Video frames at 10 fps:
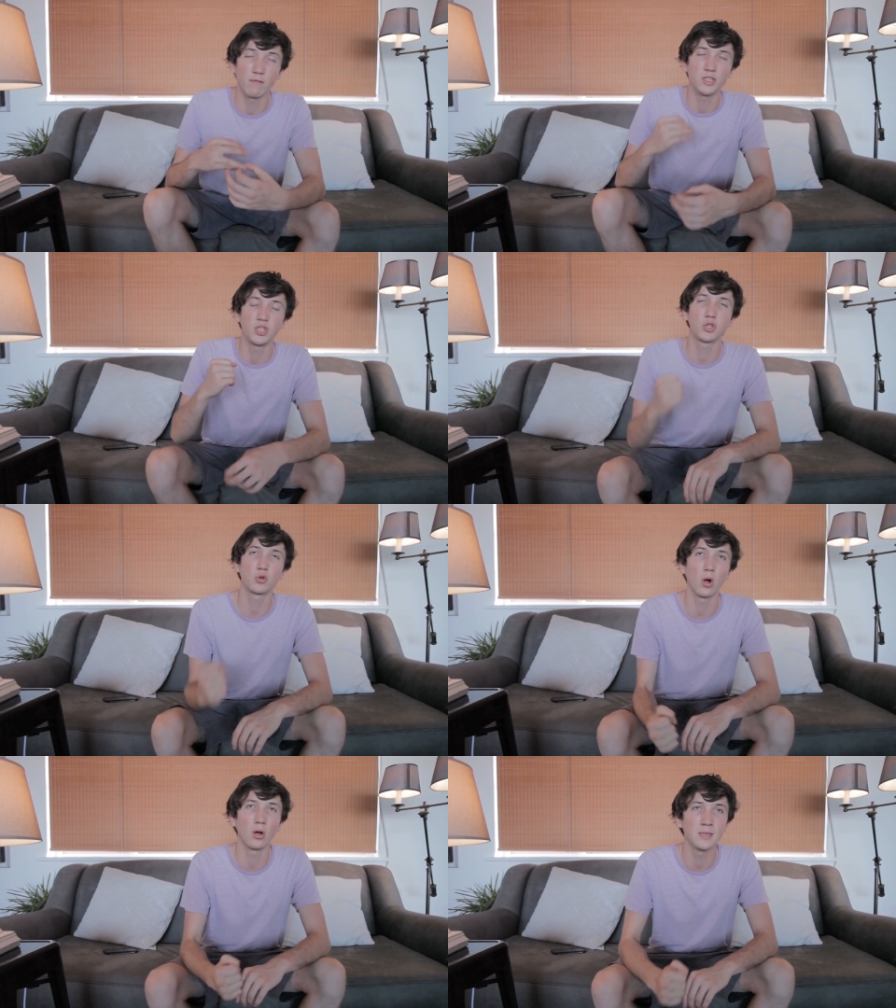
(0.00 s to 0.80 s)
a
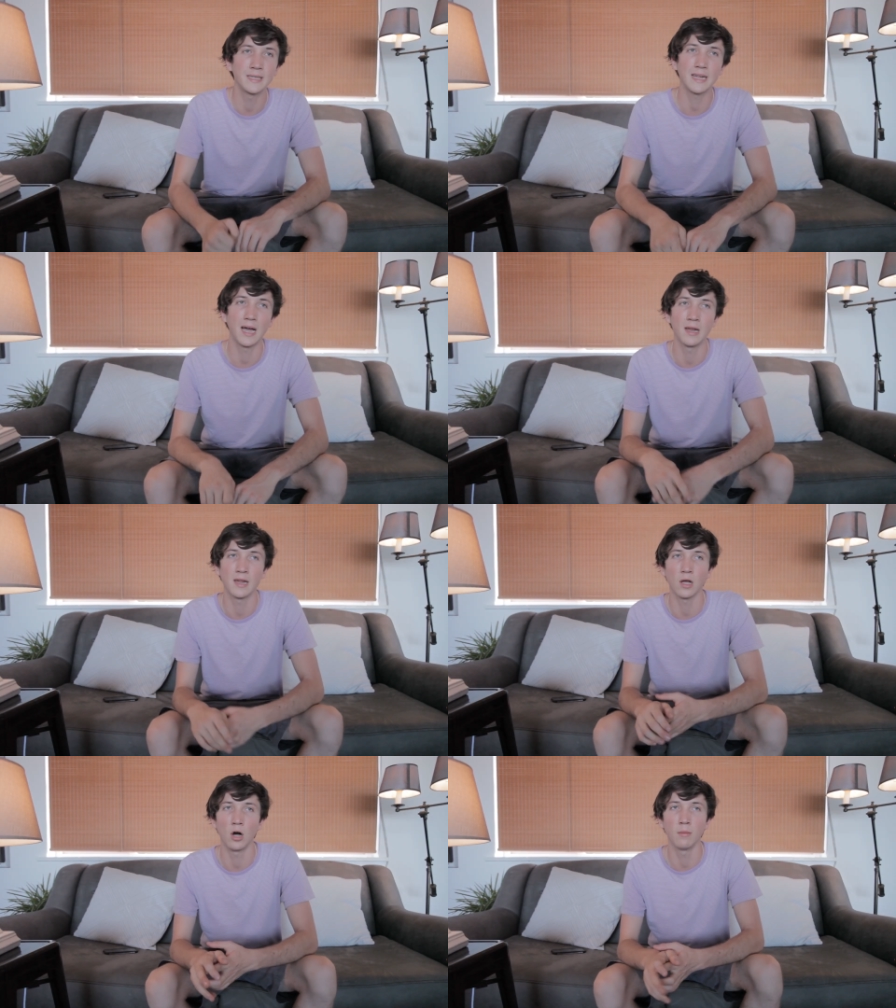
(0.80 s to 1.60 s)
strong
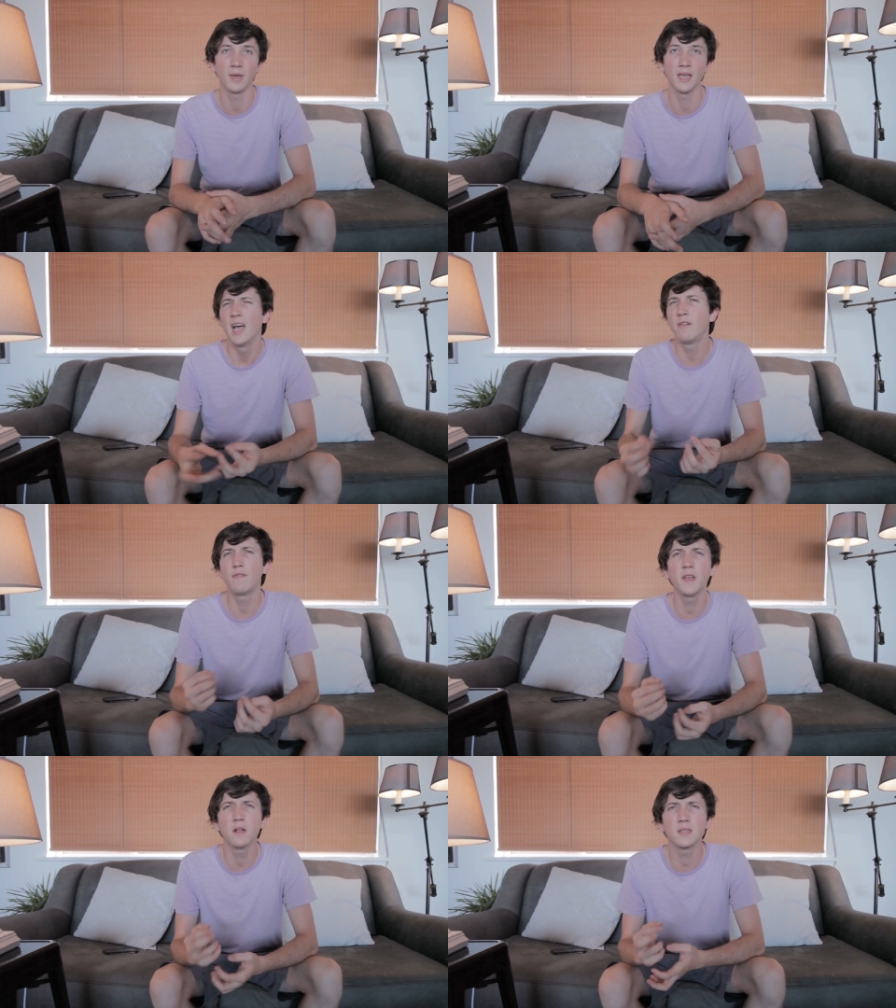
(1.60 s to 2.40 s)
standing army, it
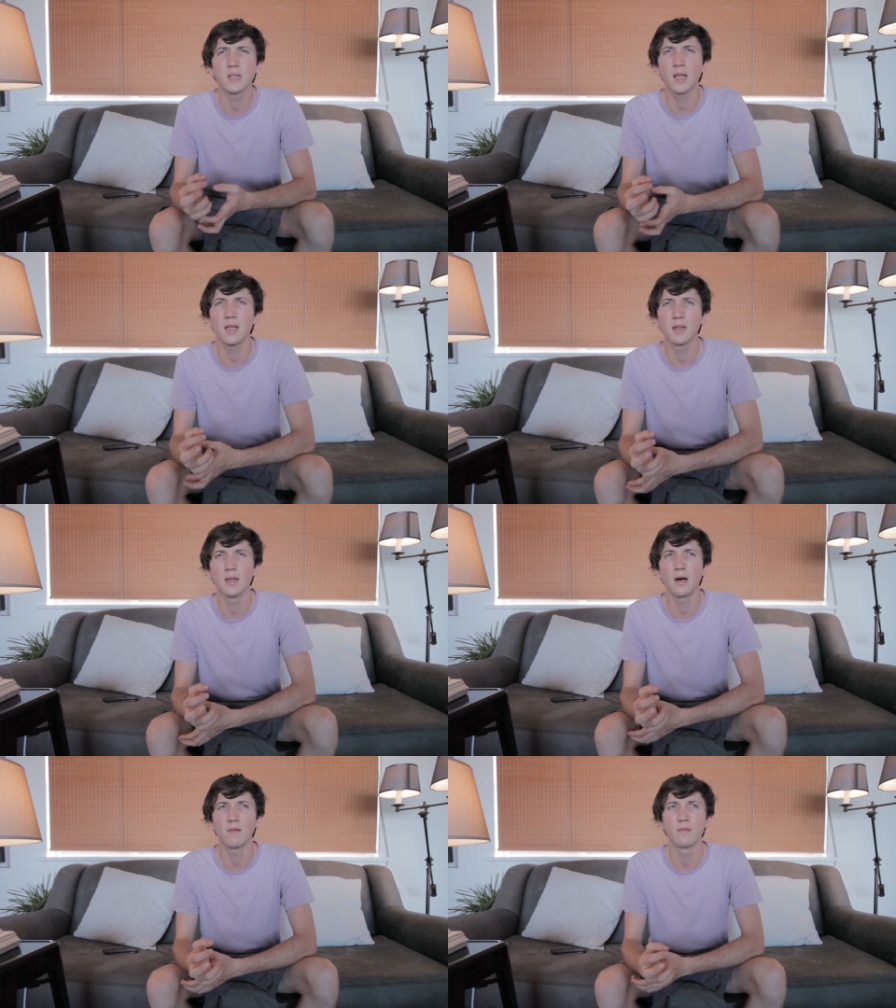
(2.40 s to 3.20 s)
feels like
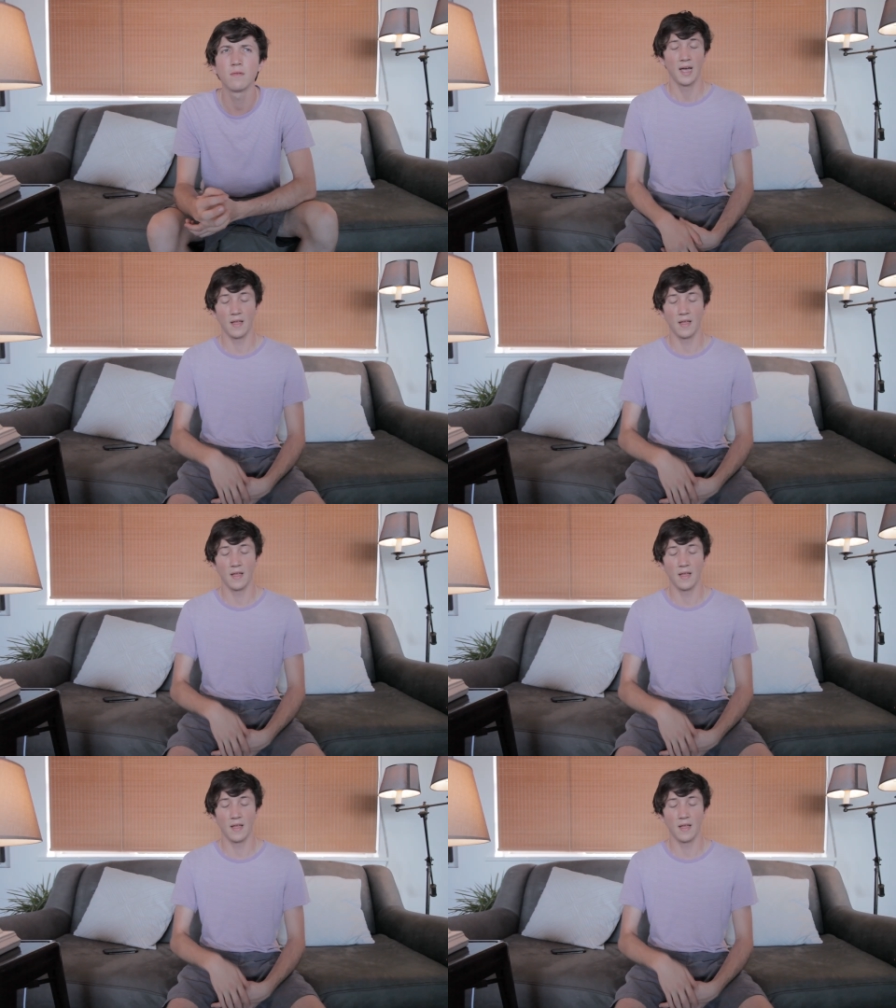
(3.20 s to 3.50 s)
enough.